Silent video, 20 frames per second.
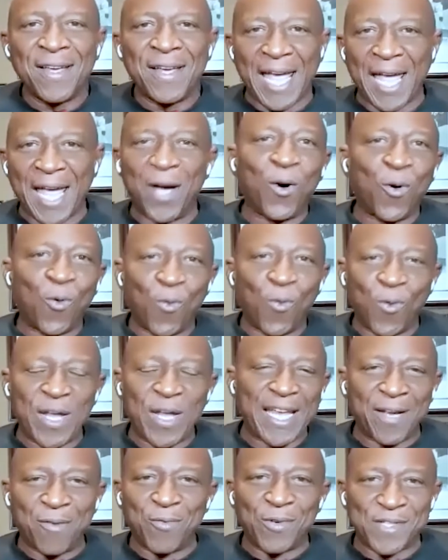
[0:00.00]
Hell
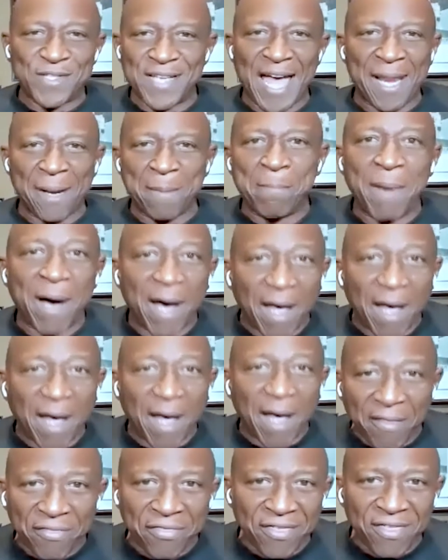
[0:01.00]
Week was not a
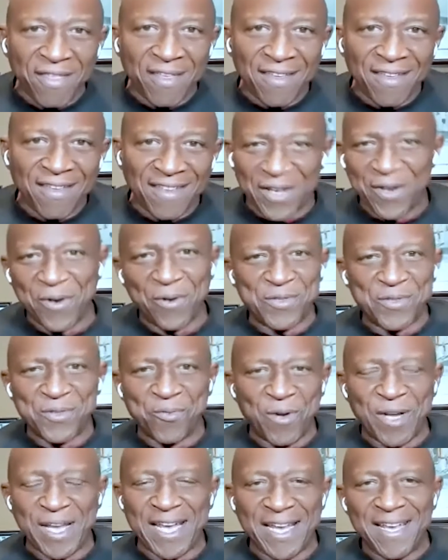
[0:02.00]
month. It was a
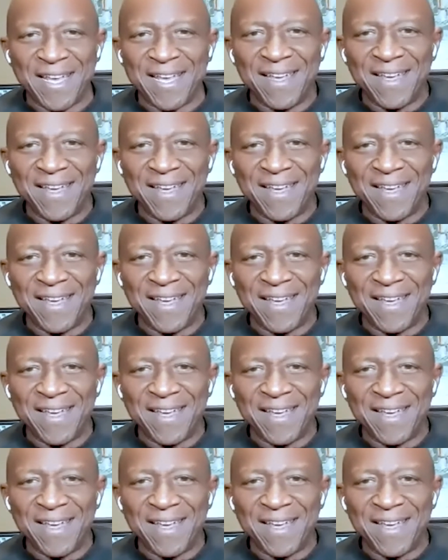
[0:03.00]
week.